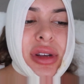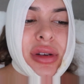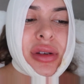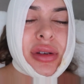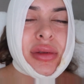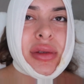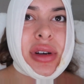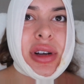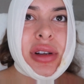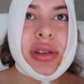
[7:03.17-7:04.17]
No
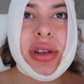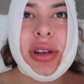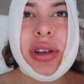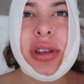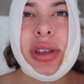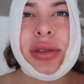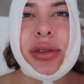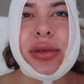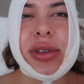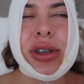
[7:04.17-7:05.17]
alcohol. That's
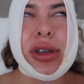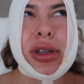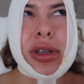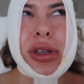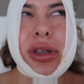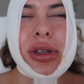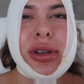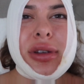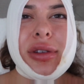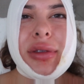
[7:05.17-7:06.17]
when I was like, Ugh.
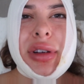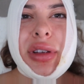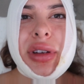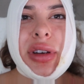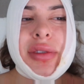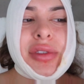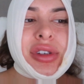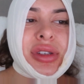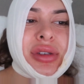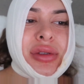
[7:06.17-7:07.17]
no alcohol for
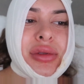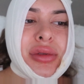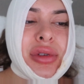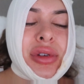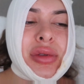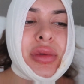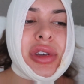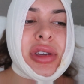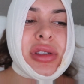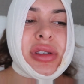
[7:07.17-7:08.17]
two whole
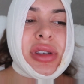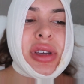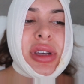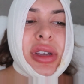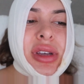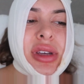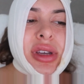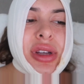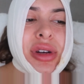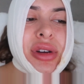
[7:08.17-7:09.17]
weeks.
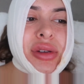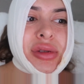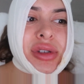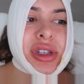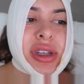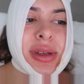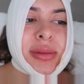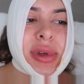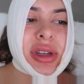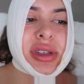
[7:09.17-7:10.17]
No
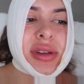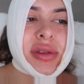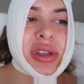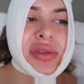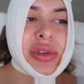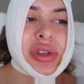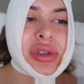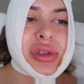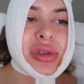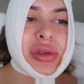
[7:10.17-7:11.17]
gym activities for
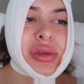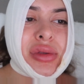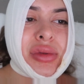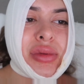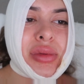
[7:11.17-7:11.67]
two